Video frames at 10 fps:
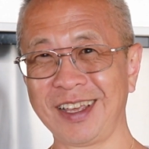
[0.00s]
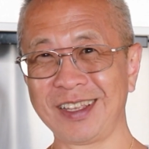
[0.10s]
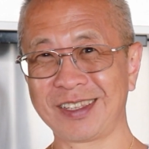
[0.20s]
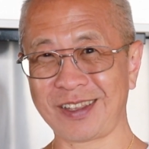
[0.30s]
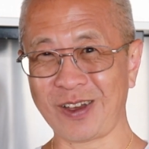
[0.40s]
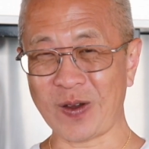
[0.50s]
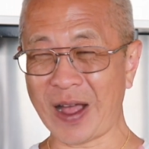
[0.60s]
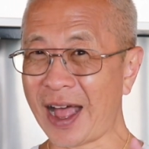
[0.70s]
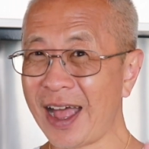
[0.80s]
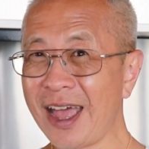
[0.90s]
So
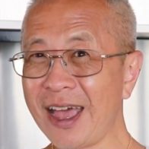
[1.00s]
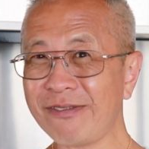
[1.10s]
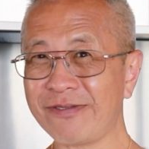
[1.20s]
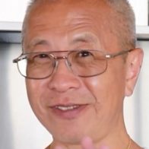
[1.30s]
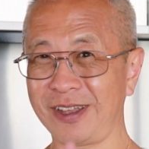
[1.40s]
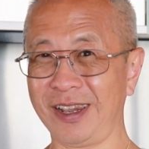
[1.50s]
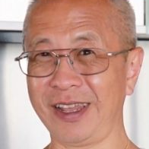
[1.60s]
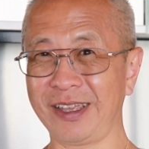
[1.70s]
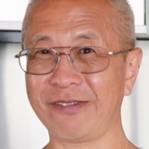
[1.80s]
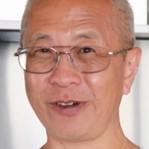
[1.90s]
I have the
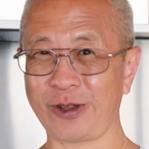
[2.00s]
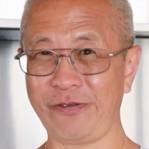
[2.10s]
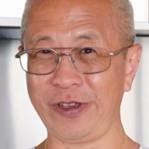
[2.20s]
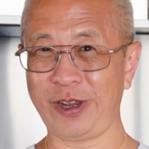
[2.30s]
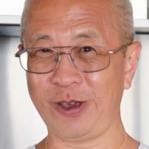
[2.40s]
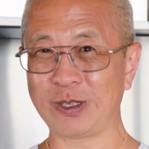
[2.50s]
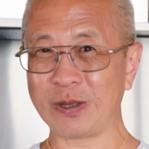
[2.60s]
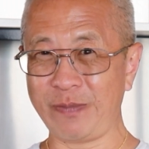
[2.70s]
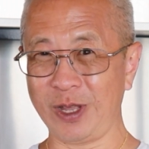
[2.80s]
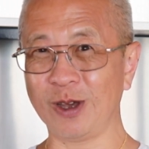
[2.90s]
link for the videos
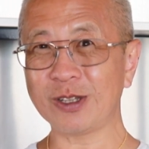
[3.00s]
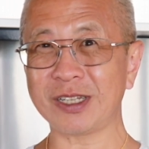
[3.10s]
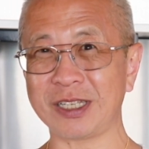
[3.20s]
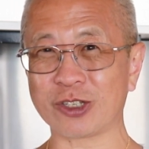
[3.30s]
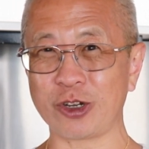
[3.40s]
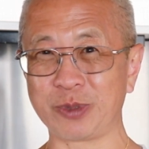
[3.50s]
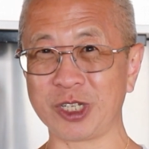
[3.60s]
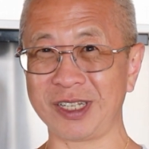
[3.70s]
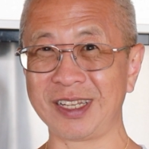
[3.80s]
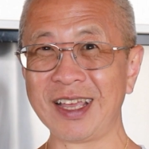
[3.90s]
below the
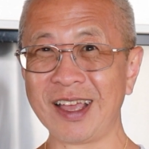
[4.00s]
description